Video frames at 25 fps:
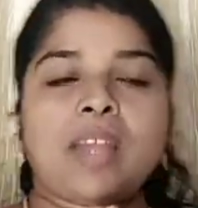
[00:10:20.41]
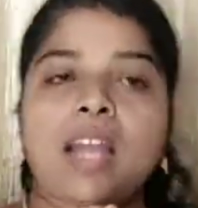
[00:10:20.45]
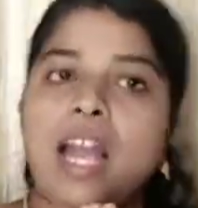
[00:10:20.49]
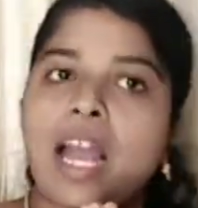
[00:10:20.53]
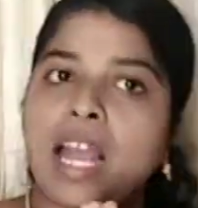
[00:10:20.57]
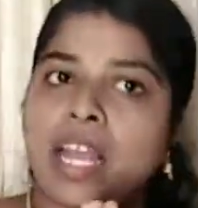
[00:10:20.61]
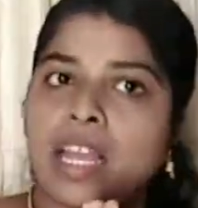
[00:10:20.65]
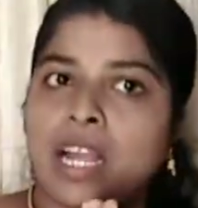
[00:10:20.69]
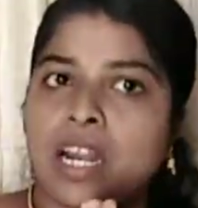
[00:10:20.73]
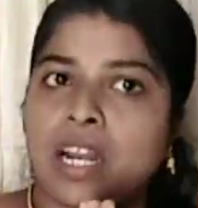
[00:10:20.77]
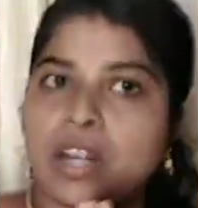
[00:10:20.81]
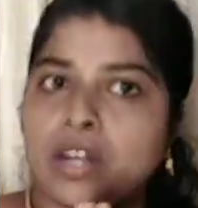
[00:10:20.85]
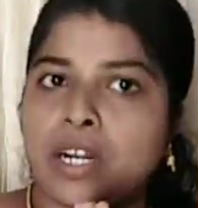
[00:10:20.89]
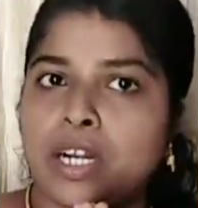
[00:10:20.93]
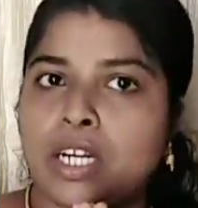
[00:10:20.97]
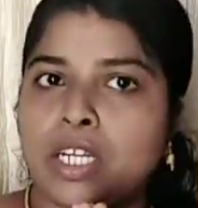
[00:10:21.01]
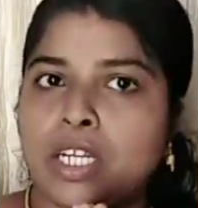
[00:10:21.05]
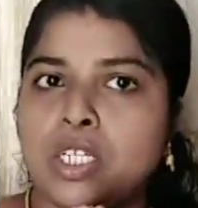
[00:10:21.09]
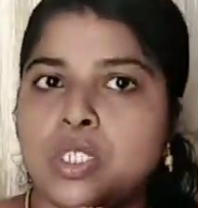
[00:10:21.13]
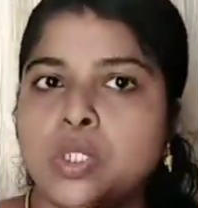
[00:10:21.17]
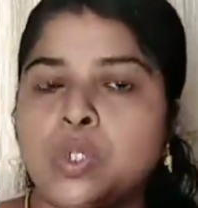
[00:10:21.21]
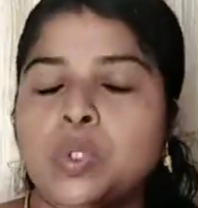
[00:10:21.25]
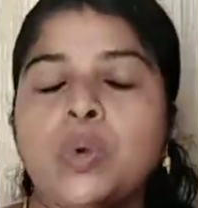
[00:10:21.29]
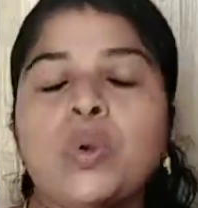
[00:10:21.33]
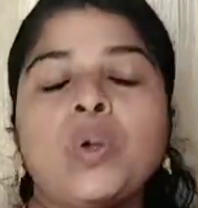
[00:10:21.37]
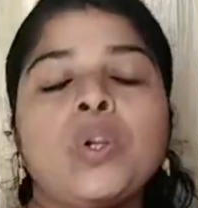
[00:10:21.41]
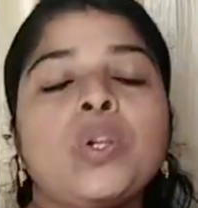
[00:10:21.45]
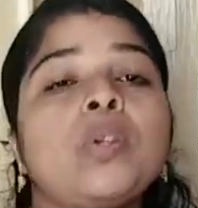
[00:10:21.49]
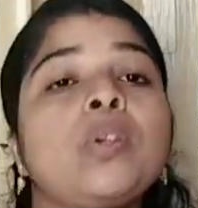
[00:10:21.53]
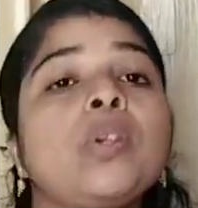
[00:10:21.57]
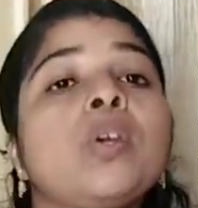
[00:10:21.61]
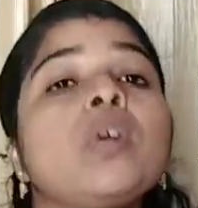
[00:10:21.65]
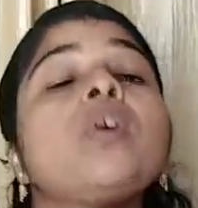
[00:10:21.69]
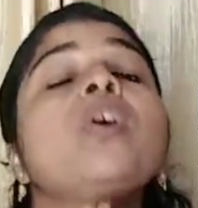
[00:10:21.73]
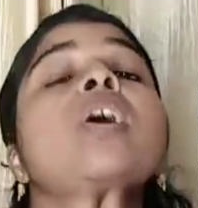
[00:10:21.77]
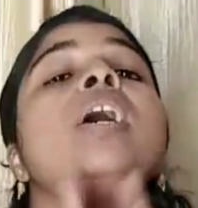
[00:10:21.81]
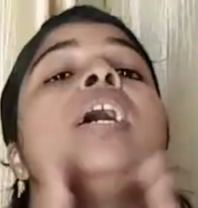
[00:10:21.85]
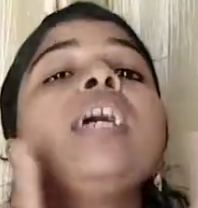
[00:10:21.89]
I already told
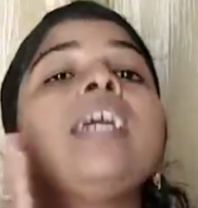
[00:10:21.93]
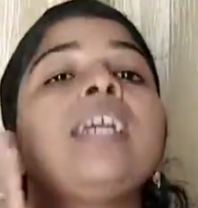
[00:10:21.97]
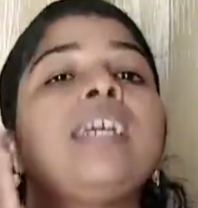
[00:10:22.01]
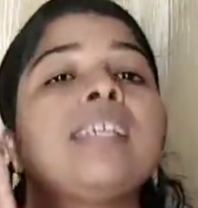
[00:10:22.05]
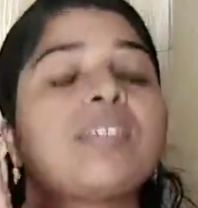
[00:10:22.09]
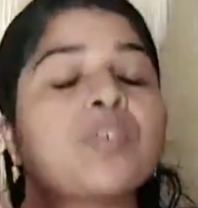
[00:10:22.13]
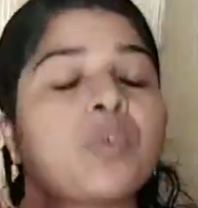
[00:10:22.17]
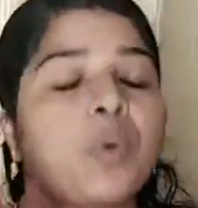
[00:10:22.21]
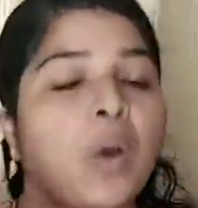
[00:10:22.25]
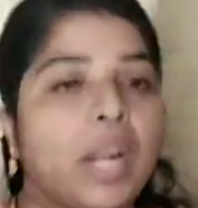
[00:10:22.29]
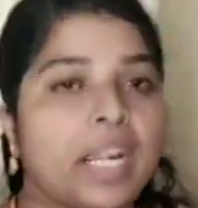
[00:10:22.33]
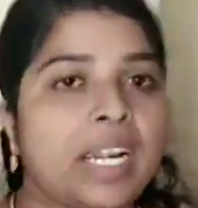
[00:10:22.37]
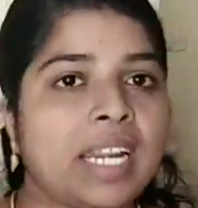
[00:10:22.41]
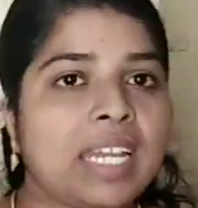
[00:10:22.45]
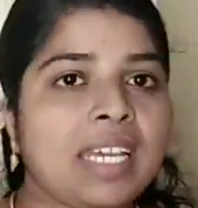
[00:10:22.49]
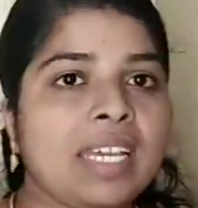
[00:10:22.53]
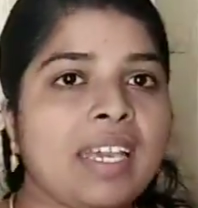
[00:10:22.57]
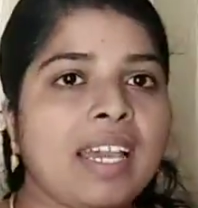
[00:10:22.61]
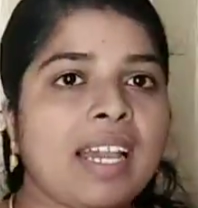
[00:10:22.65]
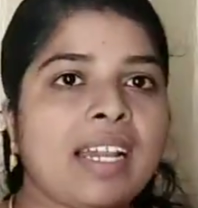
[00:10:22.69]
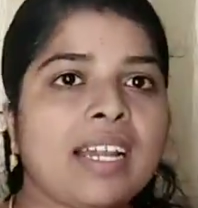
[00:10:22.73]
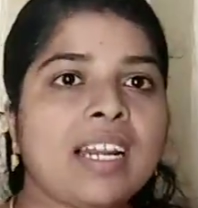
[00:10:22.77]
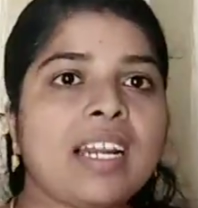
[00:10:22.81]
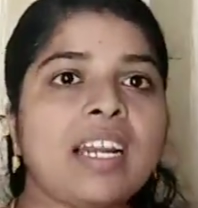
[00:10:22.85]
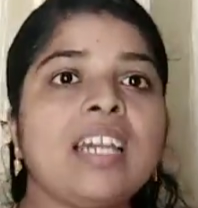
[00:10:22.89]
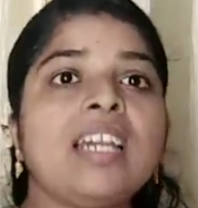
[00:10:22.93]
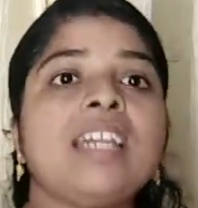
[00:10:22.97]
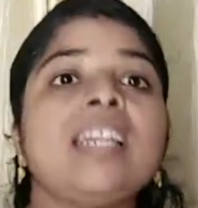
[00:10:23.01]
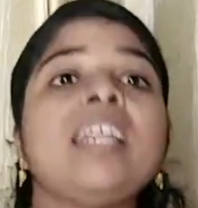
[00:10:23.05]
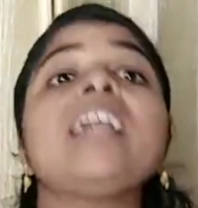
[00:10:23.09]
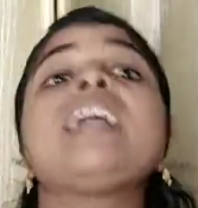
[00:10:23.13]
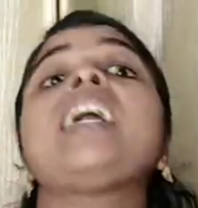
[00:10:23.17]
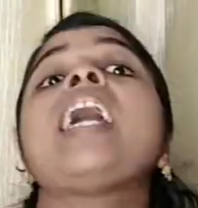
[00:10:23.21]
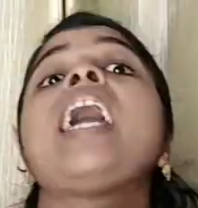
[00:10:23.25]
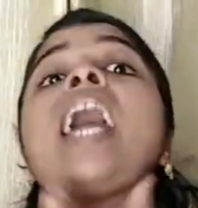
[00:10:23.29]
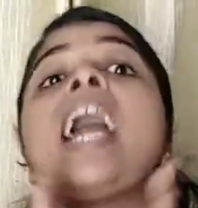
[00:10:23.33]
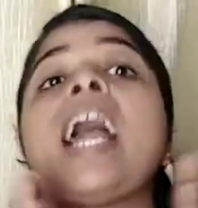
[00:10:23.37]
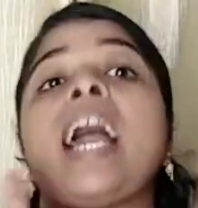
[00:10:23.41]
you he's running a
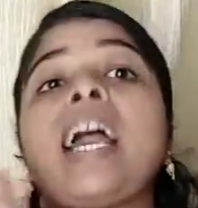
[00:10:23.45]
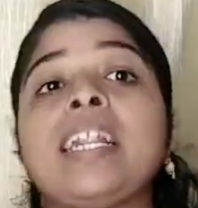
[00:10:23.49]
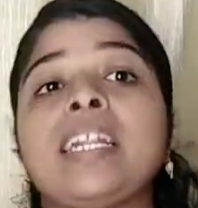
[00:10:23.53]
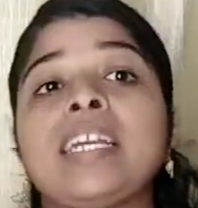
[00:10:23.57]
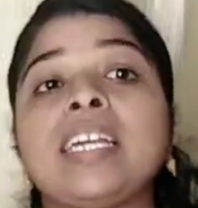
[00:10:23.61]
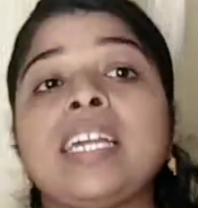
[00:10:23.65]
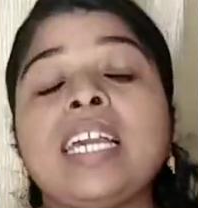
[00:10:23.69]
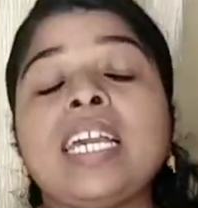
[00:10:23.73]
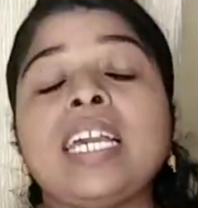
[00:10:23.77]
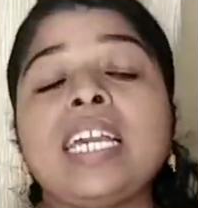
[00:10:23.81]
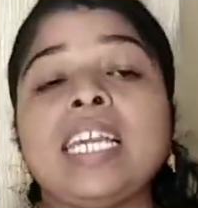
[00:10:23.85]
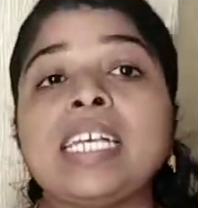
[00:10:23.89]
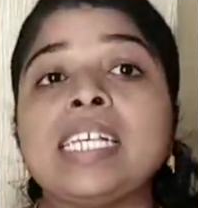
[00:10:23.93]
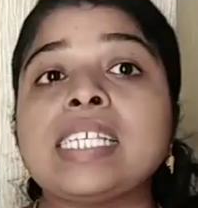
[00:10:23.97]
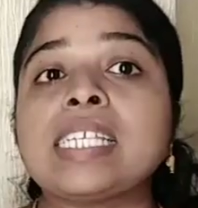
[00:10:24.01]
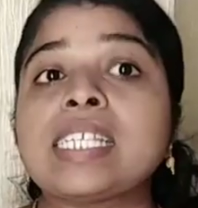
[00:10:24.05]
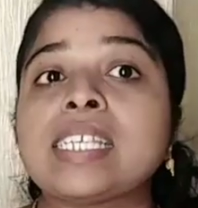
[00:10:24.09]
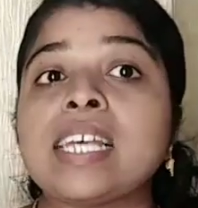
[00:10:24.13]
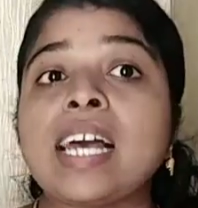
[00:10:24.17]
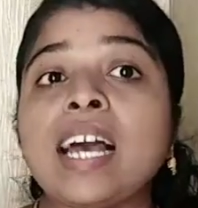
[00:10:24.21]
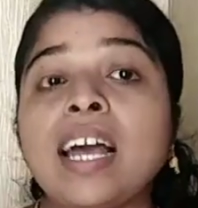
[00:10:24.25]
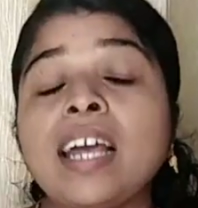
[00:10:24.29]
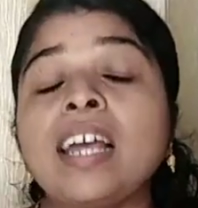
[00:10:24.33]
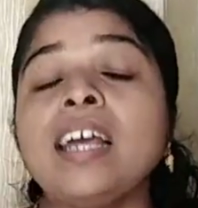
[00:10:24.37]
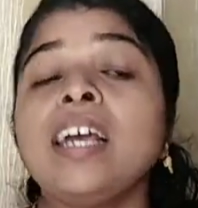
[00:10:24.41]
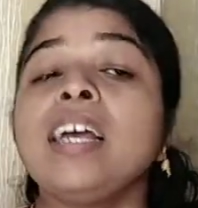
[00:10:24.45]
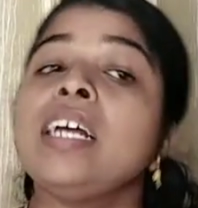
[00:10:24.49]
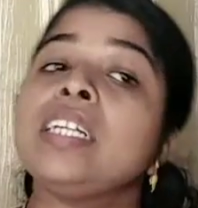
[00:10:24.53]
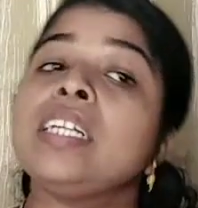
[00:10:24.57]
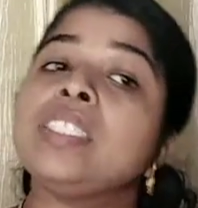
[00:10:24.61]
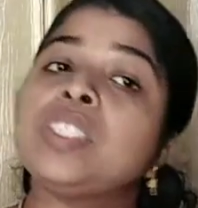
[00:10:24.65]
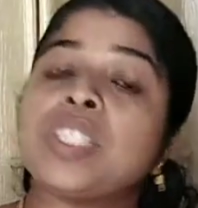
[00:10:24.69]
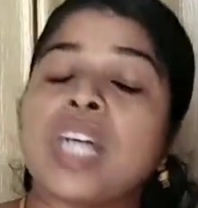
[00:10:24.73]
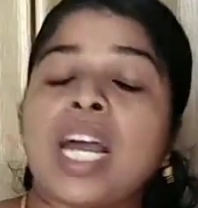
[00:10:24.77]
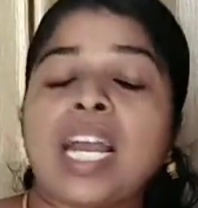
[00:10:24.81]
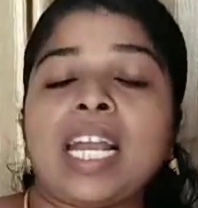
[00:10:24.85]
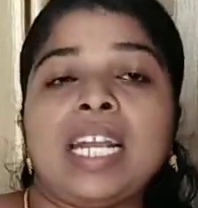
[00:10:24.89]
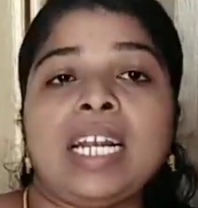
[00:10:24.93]
clinic and he is a
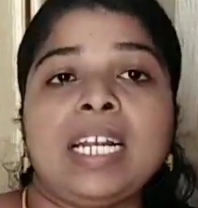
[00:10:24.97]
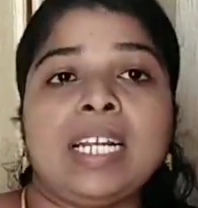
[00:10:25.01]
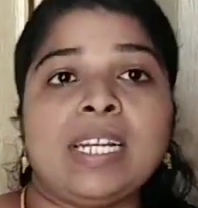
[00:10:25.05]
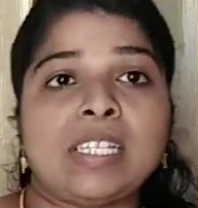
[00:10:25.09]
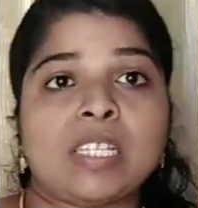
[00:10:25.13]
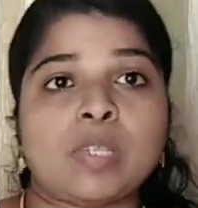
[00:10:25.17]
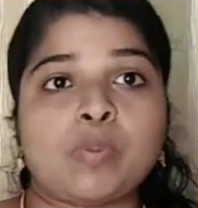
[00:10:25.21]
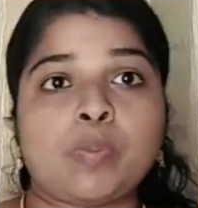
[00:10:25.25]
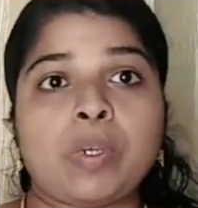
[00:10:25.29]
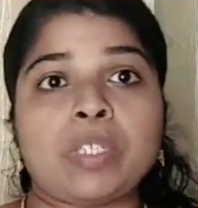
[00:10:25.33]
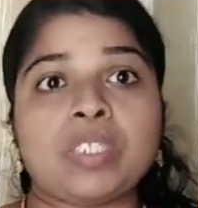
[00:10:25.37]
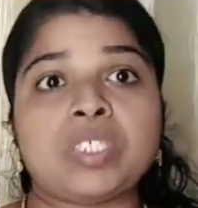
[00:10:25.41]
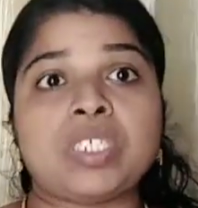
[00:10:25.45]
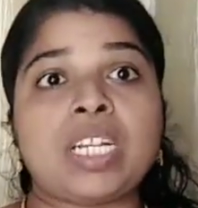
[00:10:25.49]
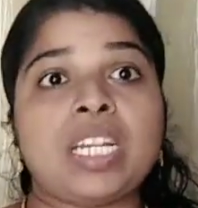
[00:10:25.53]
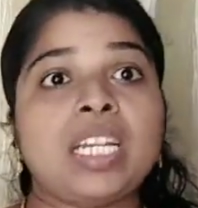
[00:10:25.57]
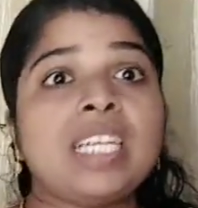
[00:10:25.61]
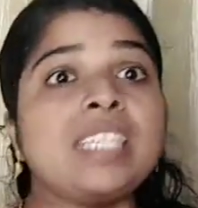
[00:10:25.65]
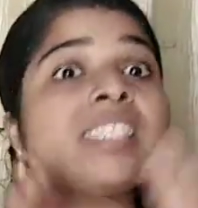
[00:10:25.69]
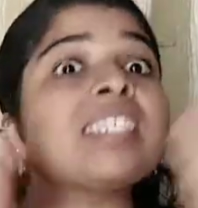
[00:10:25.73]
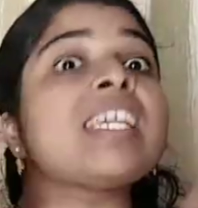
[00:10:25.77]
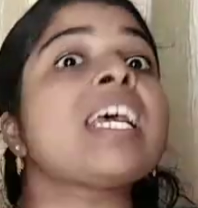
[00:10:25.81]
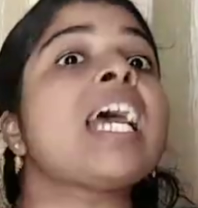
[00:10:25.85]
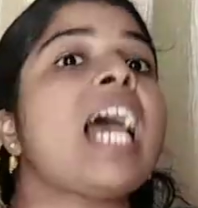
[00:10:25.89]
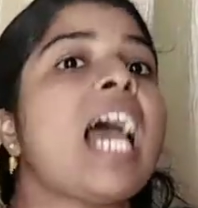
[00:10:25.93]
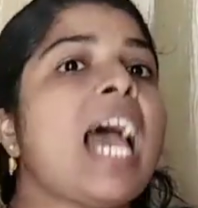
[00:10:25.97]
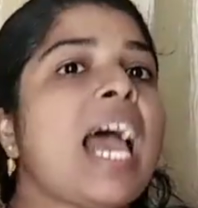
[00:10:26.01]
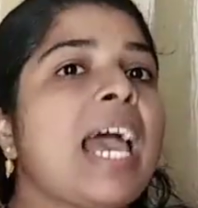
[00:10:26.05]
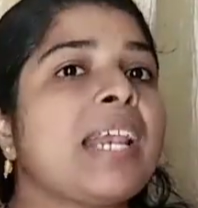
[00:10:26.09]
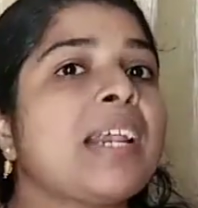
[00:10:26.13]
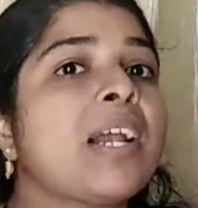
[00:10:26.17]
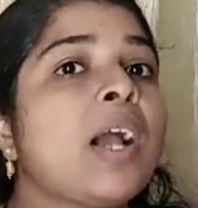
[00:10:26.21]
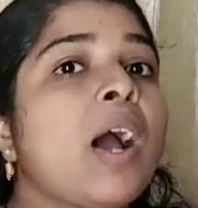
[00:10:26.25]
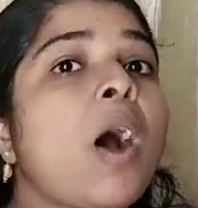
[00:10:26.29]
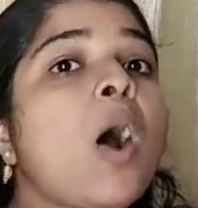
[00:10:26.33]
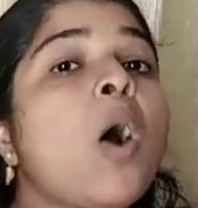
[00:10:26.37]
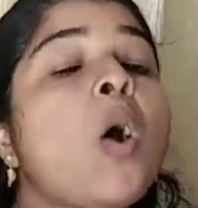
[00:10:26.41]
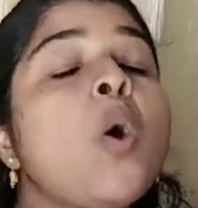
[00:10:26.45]
child specialist, and
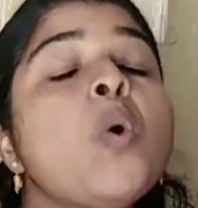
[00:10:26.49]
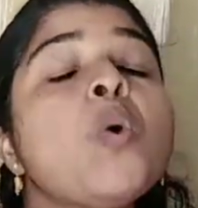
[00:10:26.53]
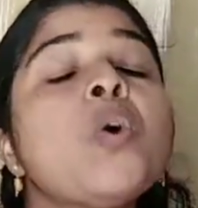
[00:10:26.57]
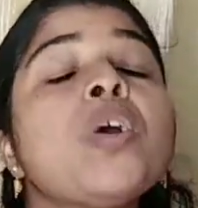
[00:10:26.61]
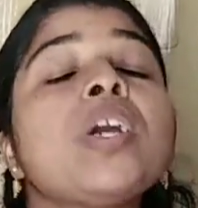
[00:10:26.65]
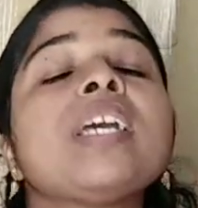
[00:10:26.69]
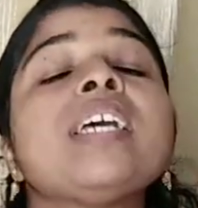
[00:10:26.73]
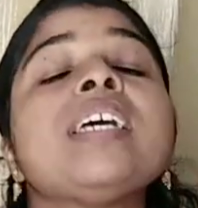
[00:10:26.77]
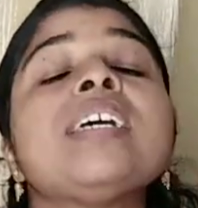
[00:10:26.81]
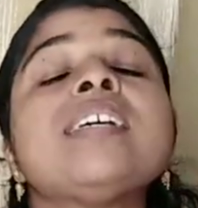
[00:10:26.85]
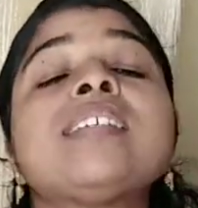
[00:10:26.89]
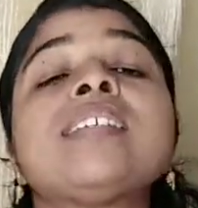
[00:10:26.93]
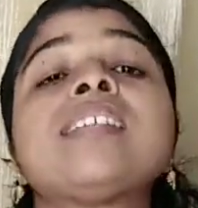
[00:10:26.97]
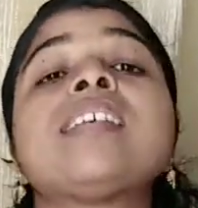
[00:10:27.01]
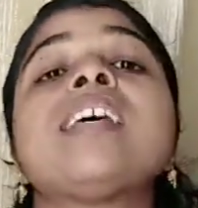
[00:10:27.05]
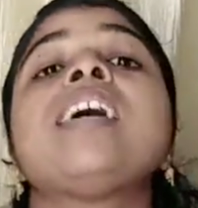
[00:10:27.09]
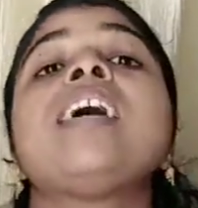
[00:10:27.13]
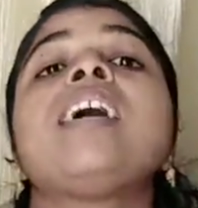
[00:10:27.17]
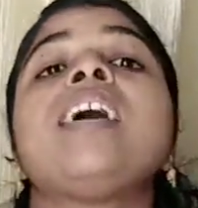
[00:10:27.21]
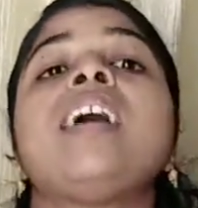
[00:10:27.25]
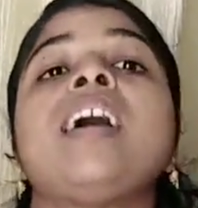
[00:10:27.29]
how his